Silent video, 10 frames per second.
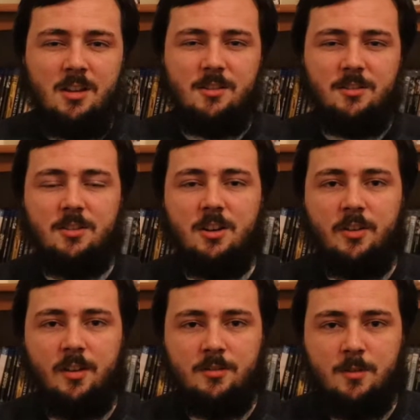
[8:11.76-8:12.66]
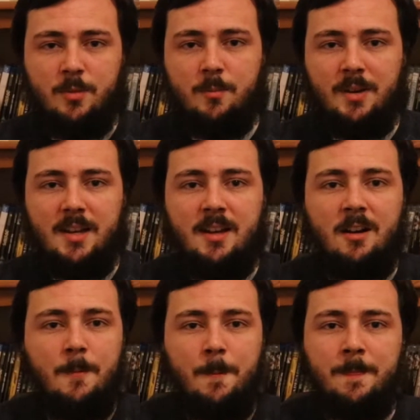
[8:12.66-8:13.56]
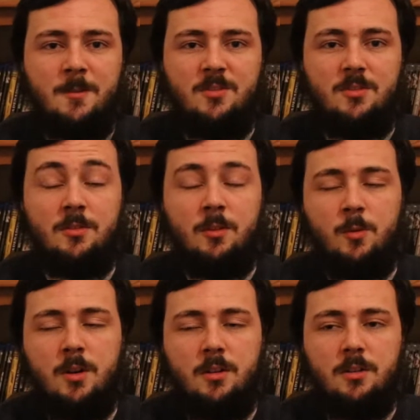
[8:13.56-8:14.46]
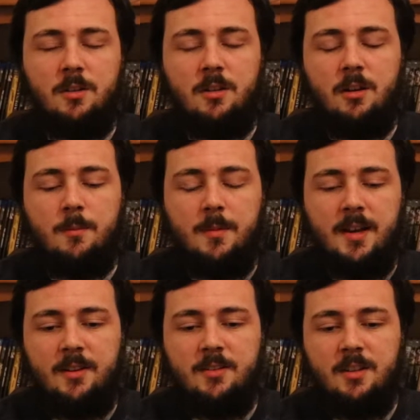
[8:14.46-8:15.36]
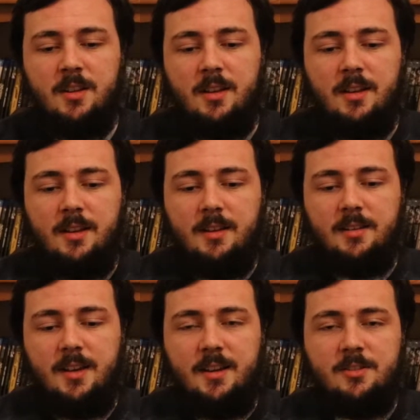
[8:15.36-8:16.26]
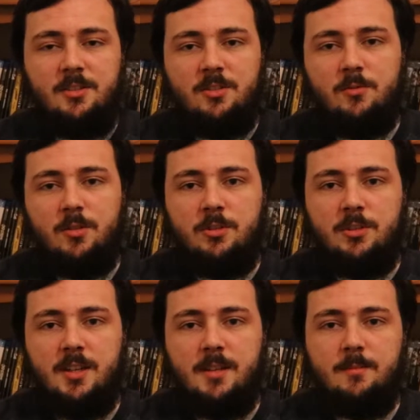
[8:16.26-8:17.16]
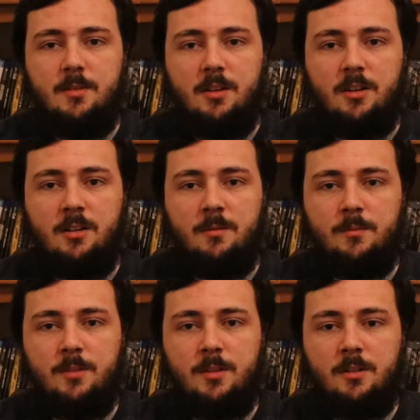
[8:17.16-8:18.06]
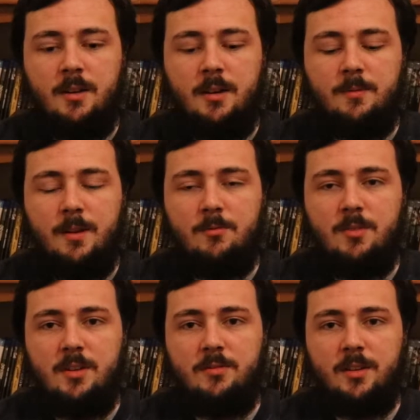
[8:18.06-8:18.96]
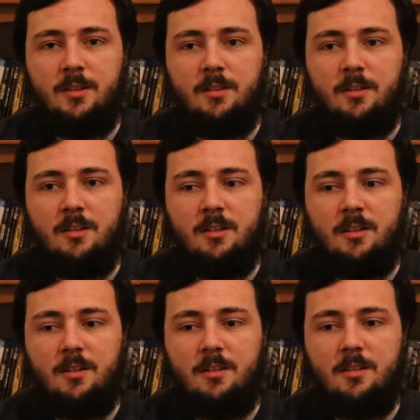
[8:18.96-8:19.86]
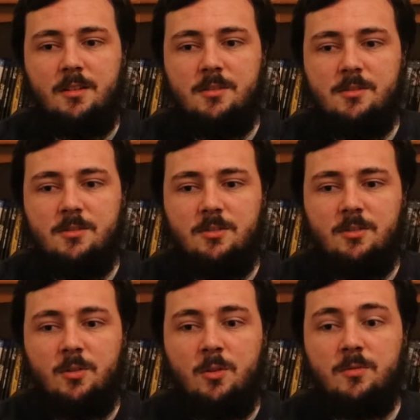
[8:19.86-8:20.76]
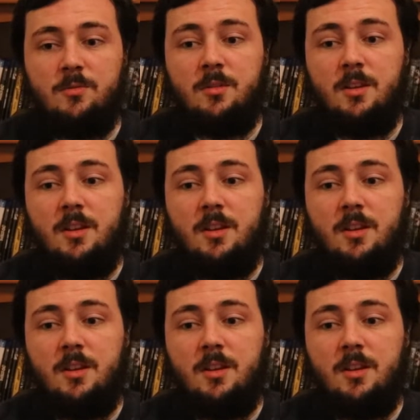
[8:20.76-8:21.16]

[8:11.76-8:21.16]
scenarios that play out and just do not work. And yeah, it's just a real shame. I really think it's just an awful